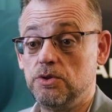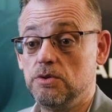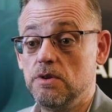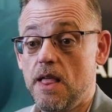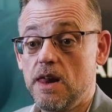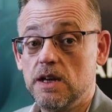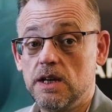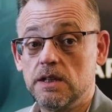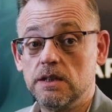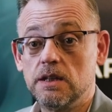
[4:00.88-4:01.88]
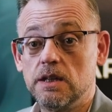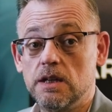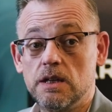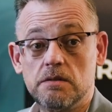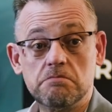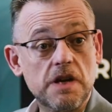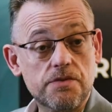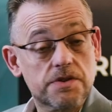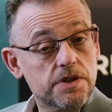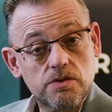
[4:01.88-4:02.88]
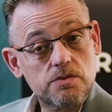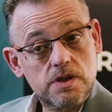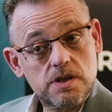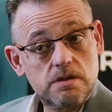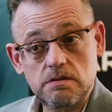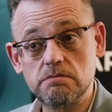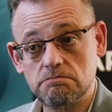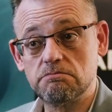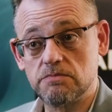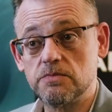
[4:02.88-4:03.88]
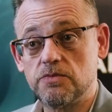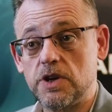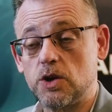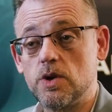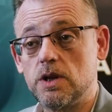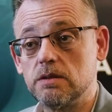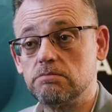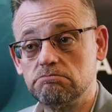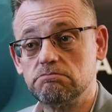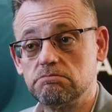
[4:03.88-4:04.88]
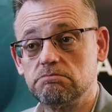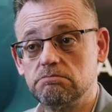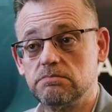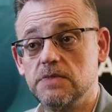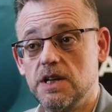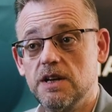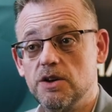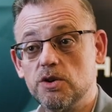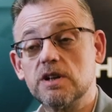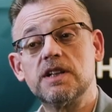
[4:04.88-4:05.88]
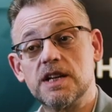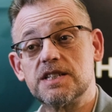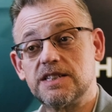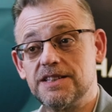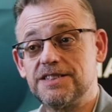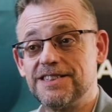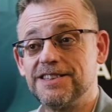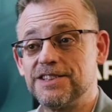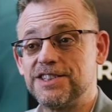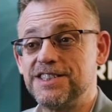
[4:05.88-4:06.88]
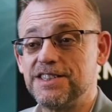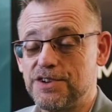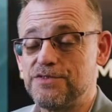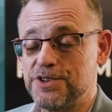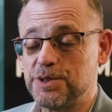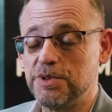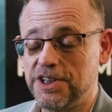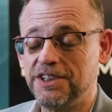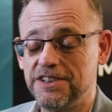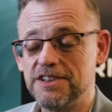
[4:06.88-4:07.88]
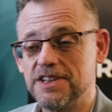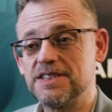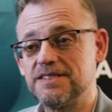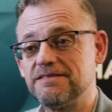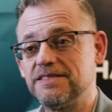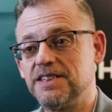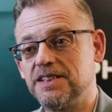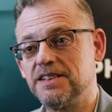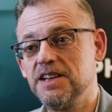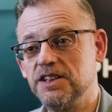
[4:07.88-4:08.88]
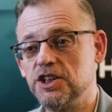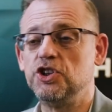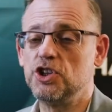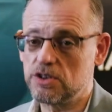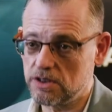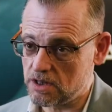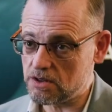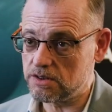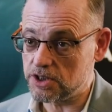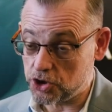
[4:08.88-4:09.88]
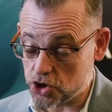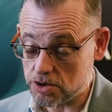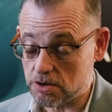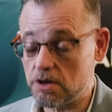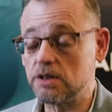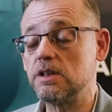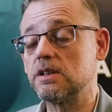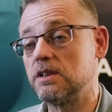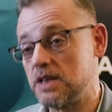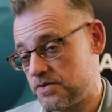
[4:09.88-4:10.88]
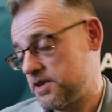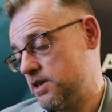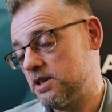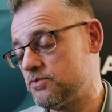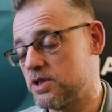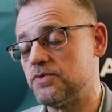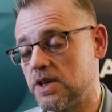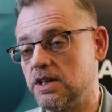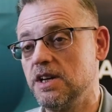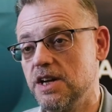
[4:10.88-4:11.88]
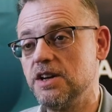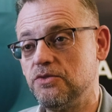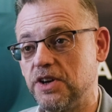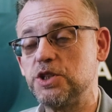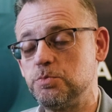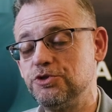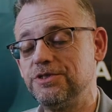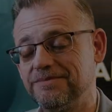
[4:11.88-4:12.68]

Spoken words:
you, and everything was very well organized since the very first beginning. Yes, the initial contact and everything, it was very smooth.